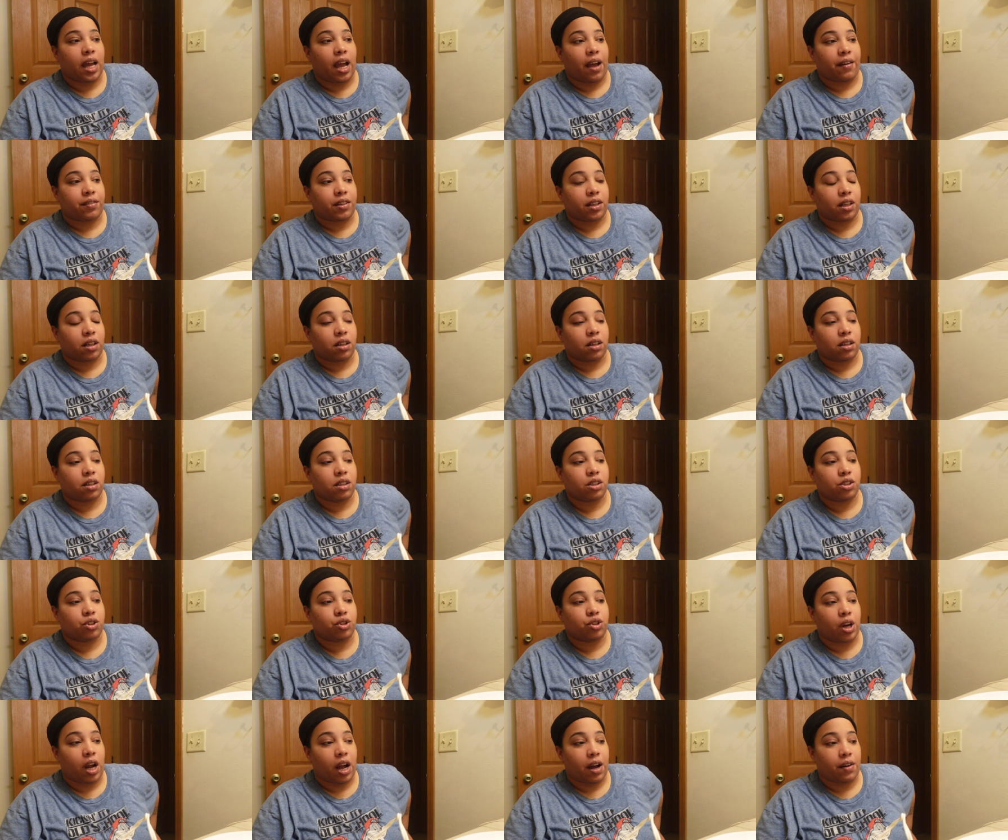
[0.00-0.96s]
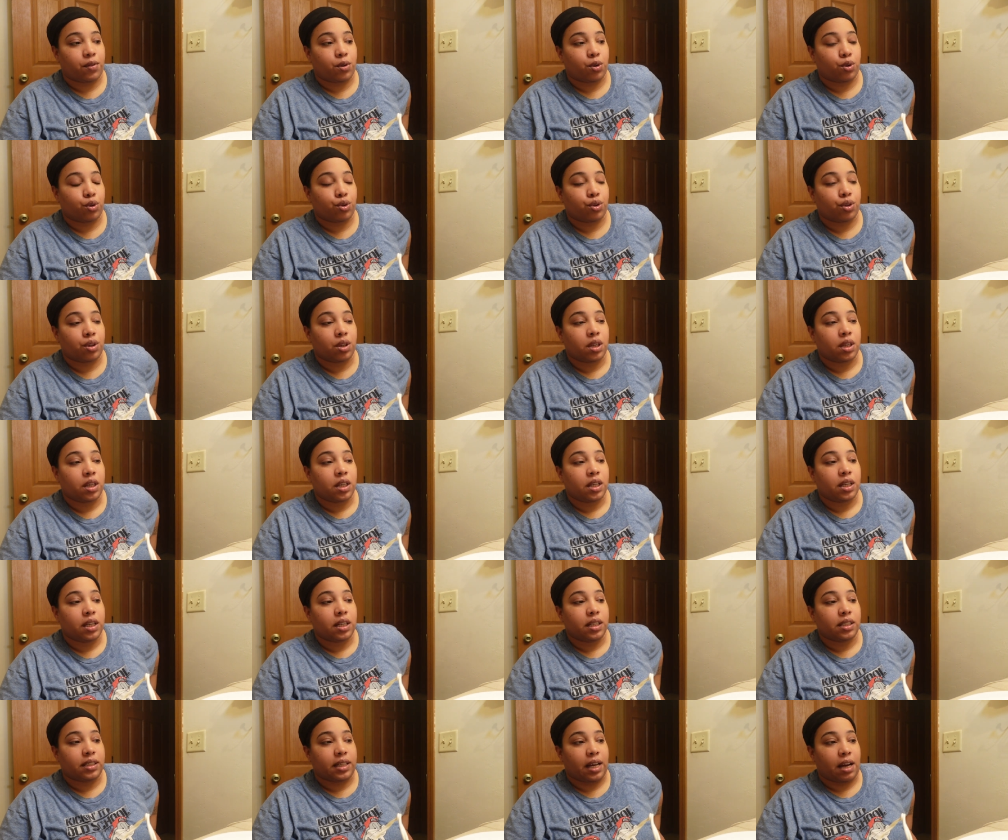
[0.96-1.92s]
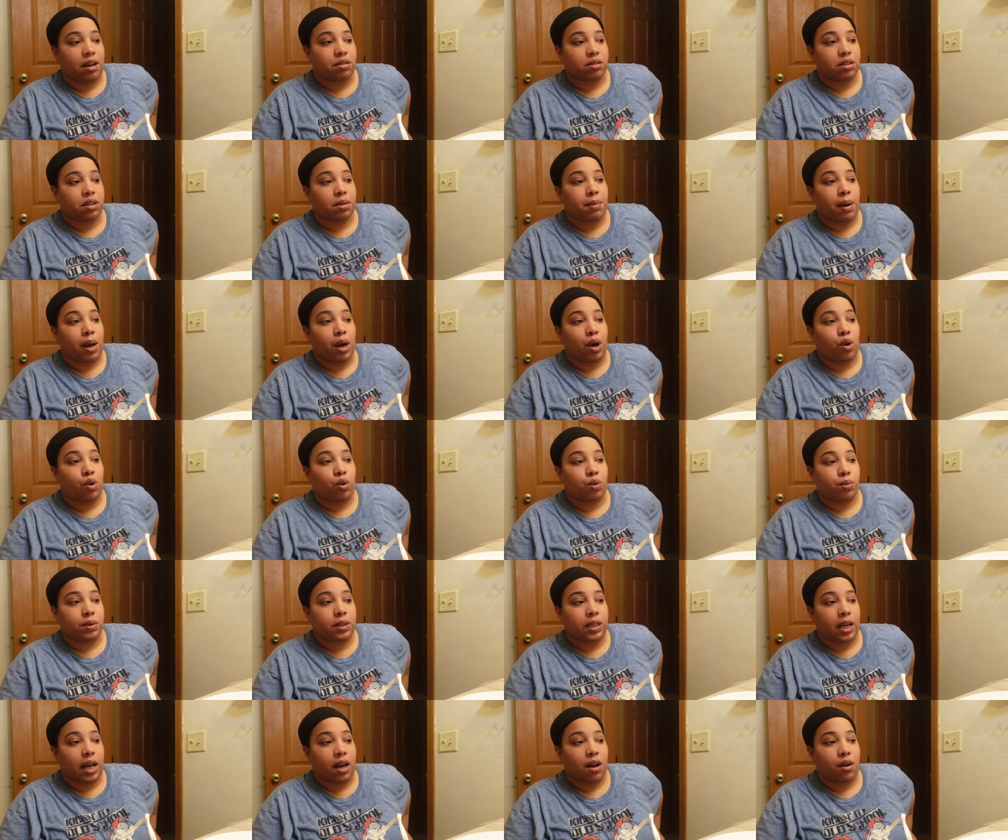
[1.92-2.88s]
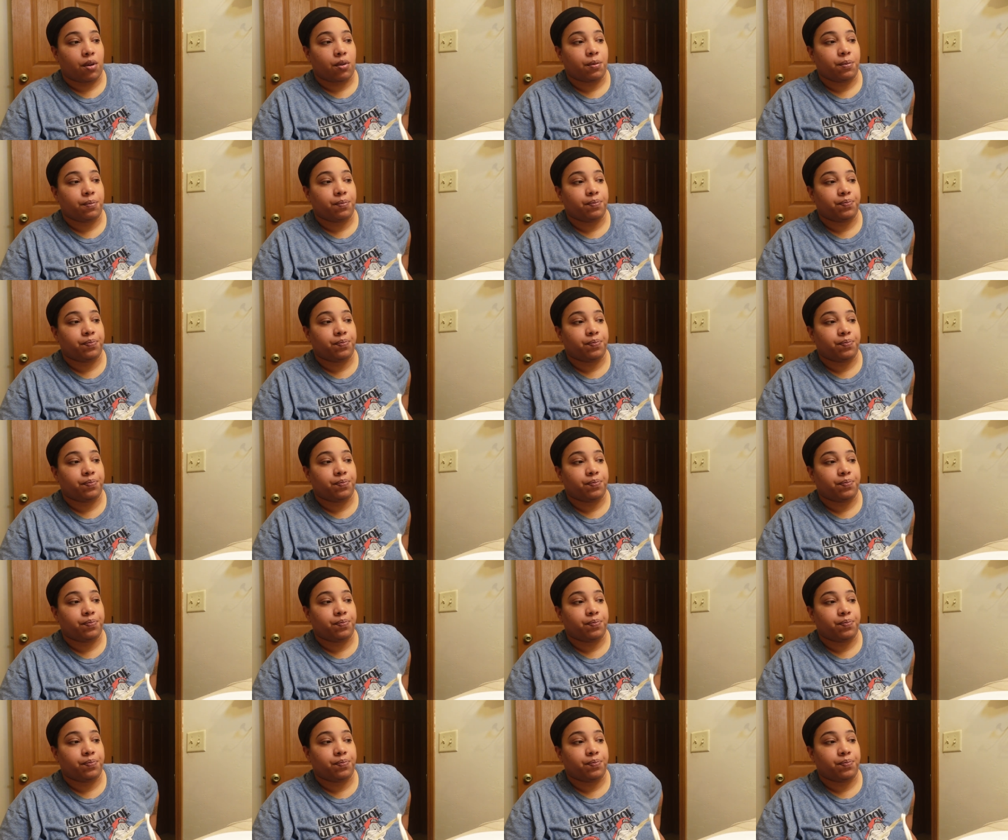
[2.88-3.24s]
have to travel down to my hometown.